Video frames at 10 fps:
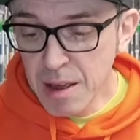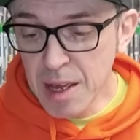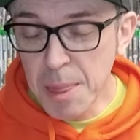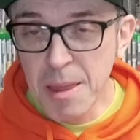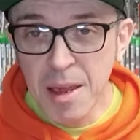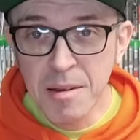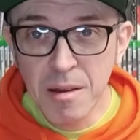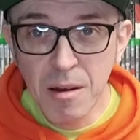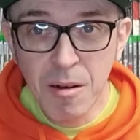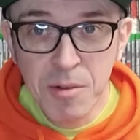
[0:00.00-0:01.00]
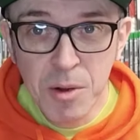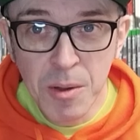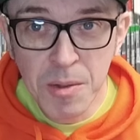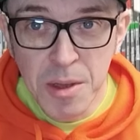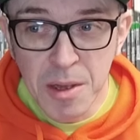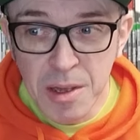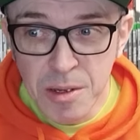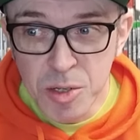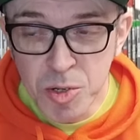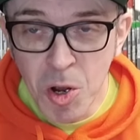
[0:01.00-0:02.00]
And then I've got
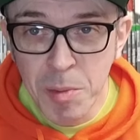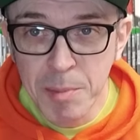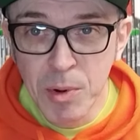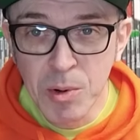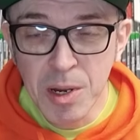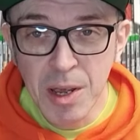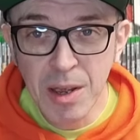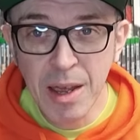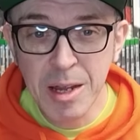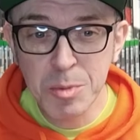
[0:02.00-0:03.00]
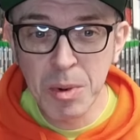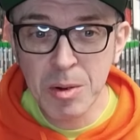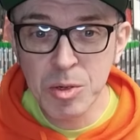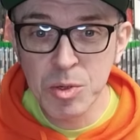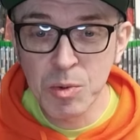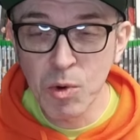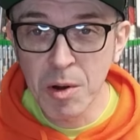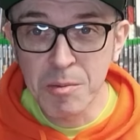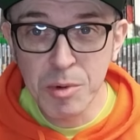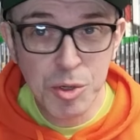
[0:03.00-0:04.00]
the Cyberpunk Xbox
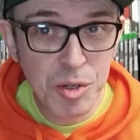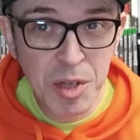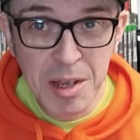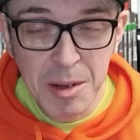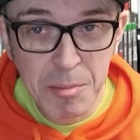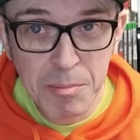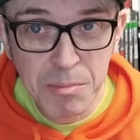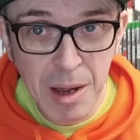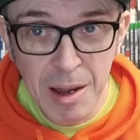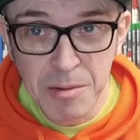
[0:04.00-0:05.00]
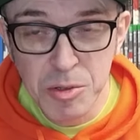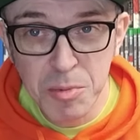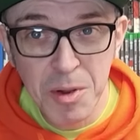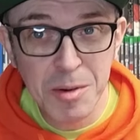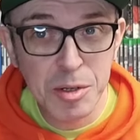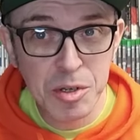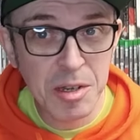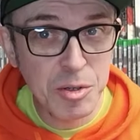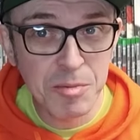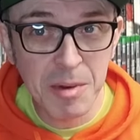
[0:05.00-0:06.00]
One, which I think, to be honest,
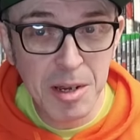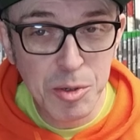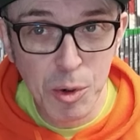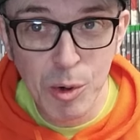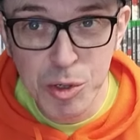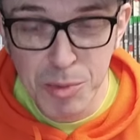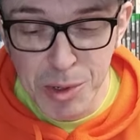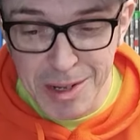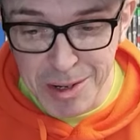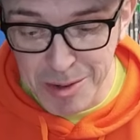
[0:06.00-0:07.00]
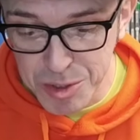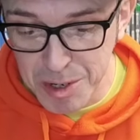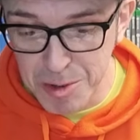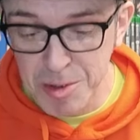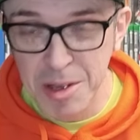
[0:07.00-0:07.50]
is an awesome looking console.